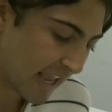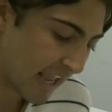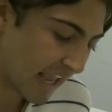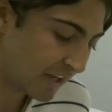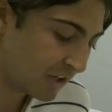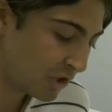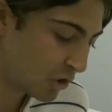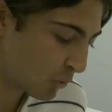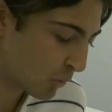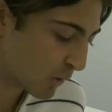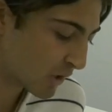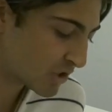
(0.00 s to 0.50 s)

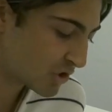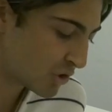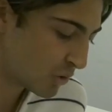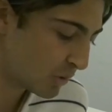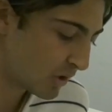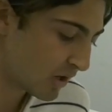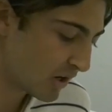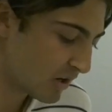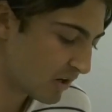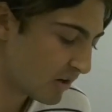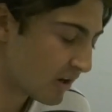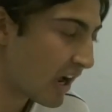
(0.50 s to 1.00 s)
and you were a
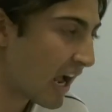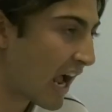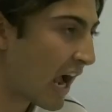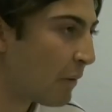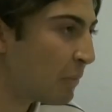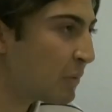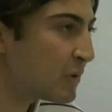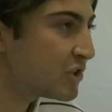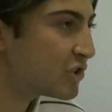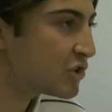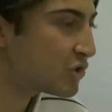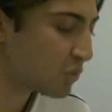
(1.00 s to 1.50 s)
tuna, I
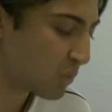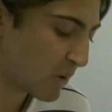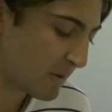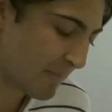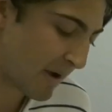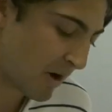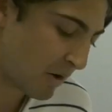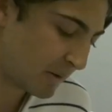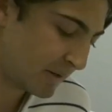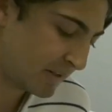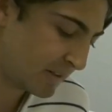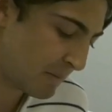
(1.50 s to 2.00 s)
would swim
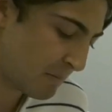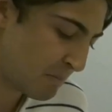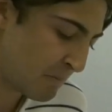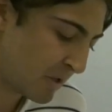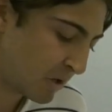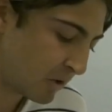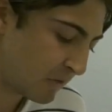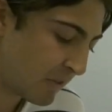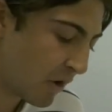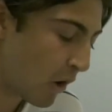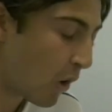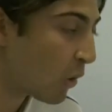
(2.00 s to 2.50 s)
out in the
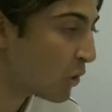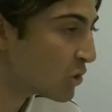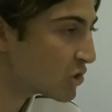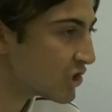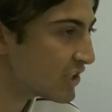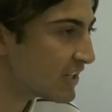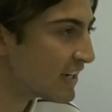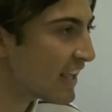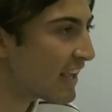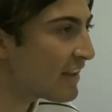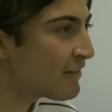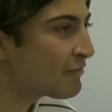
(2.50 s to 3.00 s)
middle of the
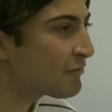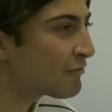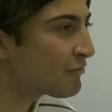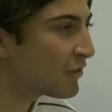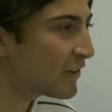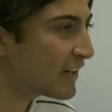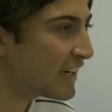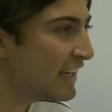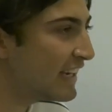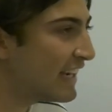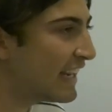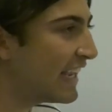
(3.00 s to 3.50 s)
ocean and
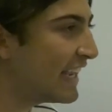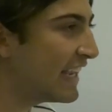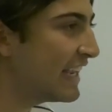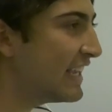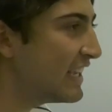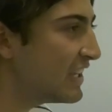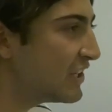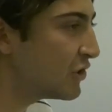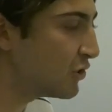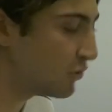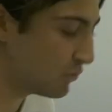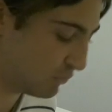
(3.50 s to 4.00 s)
freaking
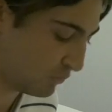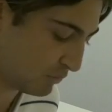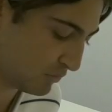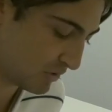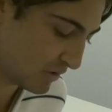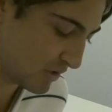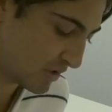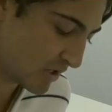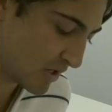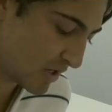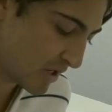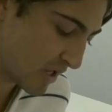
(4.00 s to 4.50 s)
eat you.
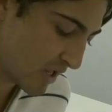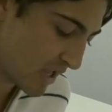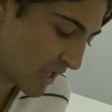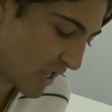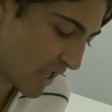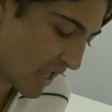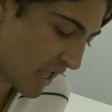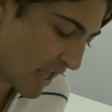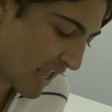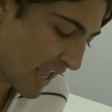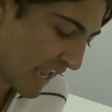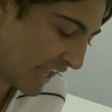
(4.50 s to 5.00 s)

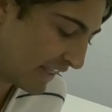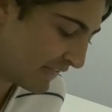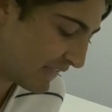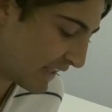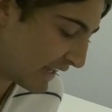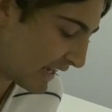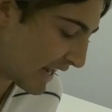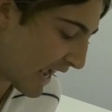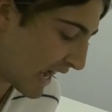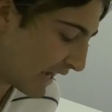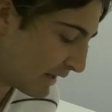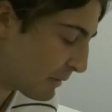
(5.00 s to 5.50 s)
And
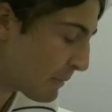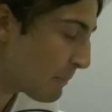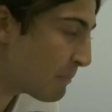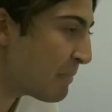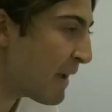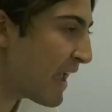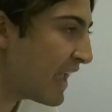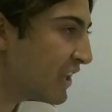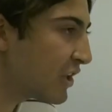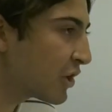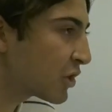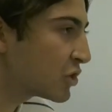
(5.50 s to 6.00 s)
then I'd
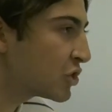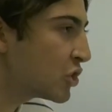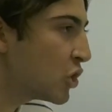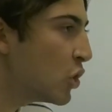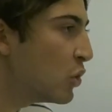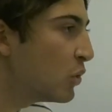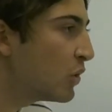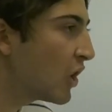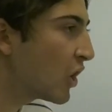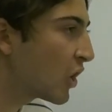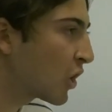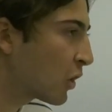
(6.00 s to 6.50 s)
bang your
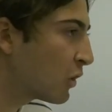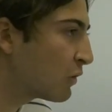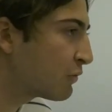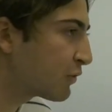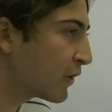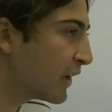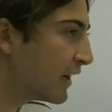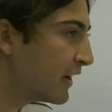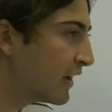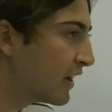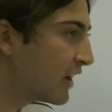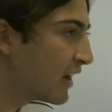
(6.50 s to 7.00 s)
tuna
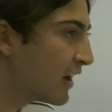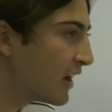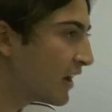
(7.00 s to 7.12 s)
girlfriend.